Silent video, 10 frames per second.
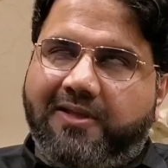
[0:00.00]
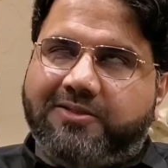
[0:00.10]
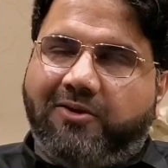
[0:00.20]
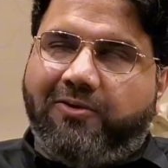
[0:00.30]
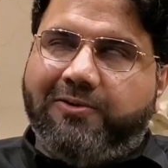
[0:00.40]

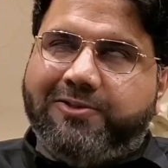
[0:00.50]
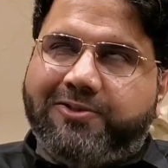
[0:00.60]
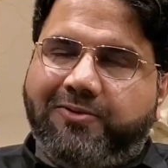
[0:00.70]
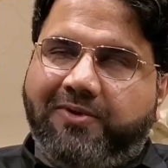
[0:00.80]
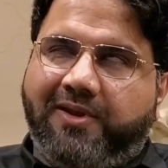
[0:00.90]
is
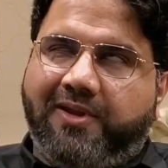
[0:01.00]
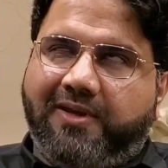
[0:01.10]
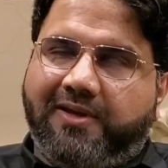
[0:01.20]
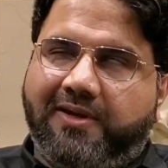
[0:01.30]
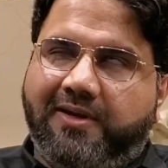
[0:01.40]
also
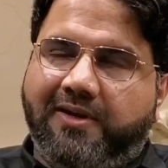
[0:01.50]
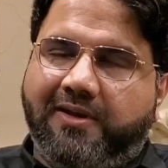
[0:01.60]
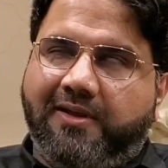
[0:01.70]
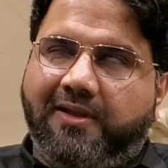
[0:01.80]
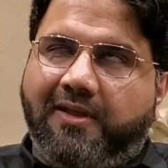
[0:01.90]
created
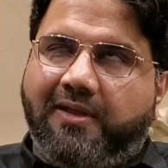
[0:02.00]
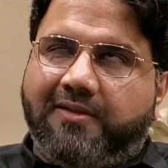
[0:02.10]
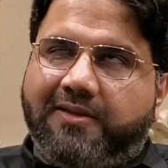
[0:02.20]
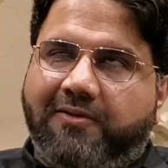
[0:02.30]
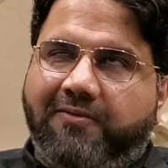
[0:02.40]

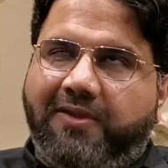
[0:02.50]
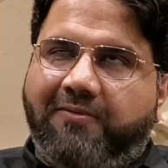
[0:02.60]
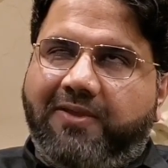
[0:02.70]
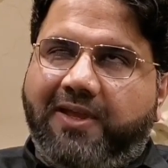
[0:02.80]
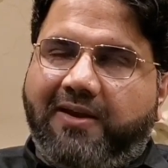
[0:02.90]
the way
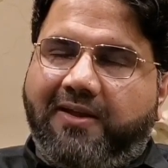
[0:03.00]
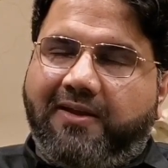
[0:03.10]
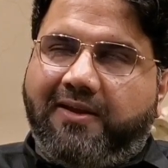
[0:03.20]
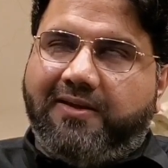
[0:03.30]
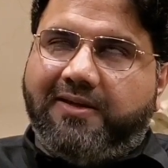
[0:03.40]
we are
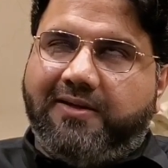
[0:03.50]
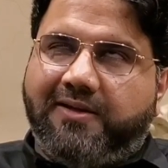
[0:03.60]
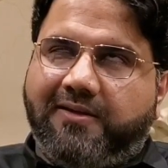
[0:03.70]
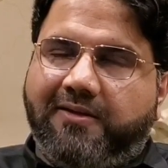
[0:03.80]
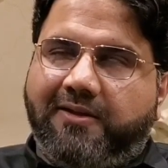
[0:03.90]
created.
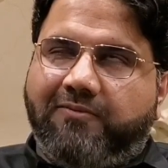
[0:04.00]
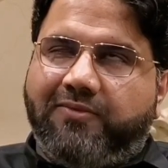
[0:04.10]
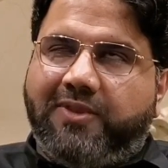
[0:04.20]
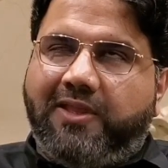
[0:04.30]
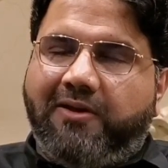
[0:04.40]

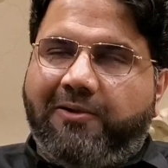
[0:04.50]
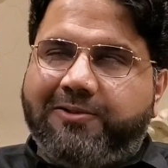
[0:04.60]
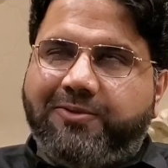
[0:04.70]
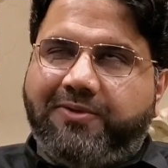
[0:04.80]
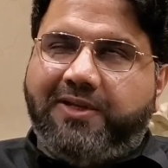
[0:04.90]
They also